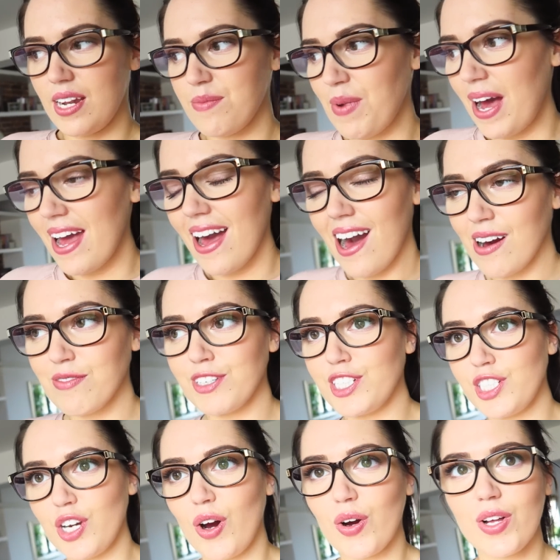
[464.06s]
And I might have a
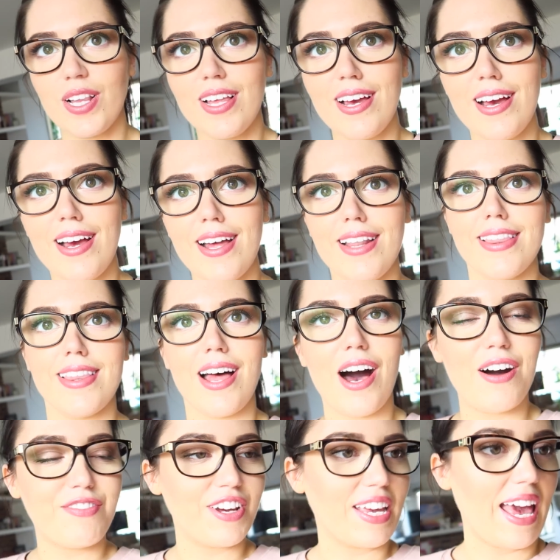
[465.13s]
chocolate
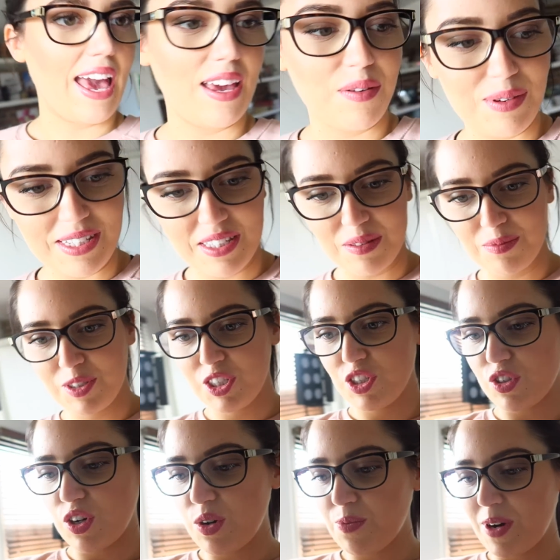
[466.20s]
lava cake with some
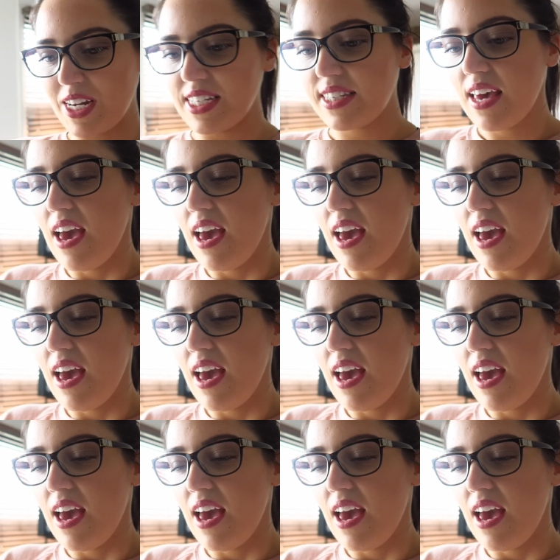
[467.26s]
strawberries.